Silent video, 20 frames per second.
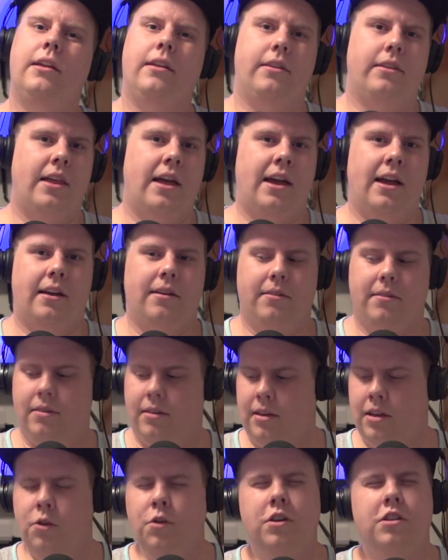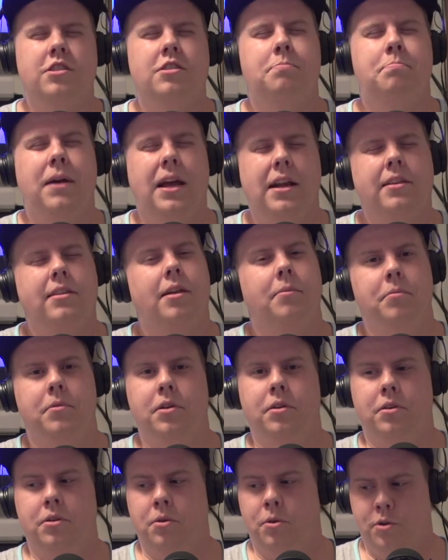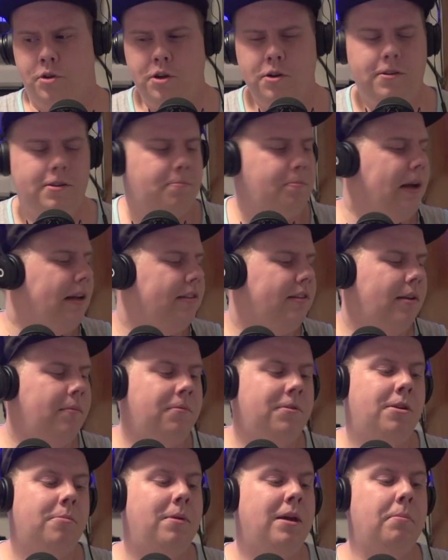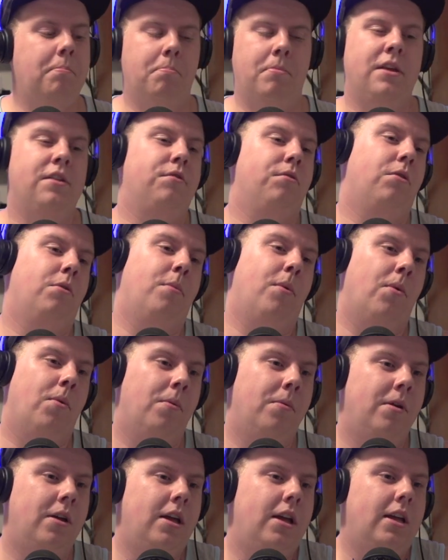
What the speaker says: that you expect them to lose. You expect them to be miserable.